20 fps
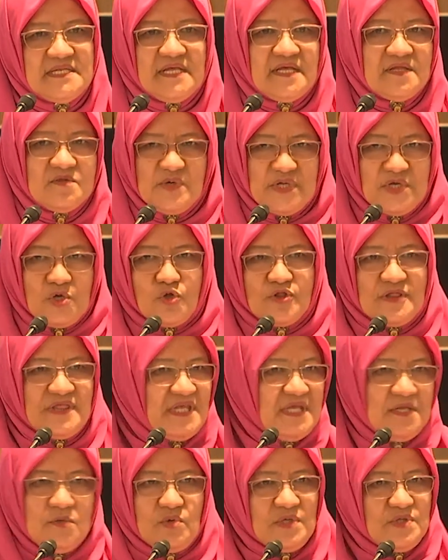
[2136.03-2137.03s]
The other one
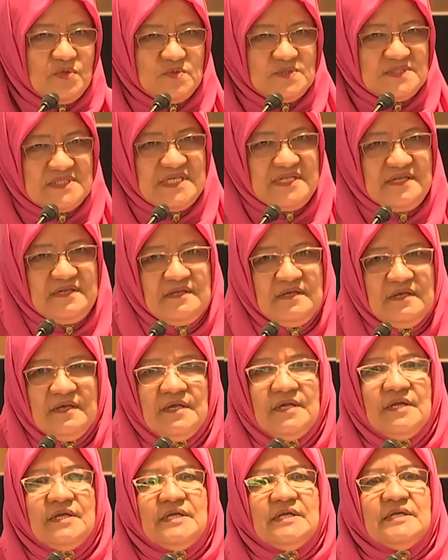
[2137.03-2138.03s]
naughty, don't want to sit.
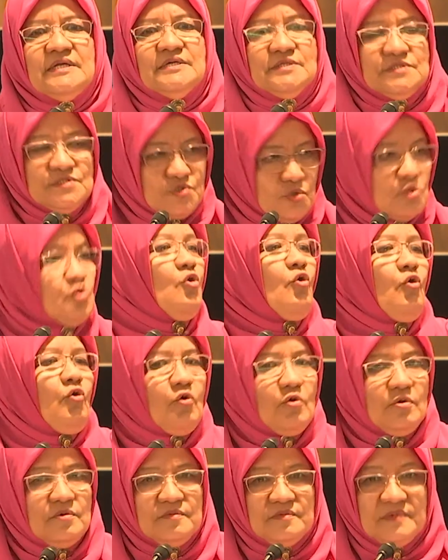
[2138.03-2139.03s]
So
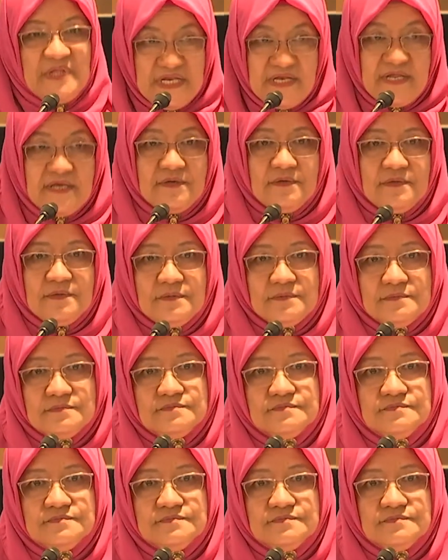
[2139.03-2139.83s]
go. Then they go.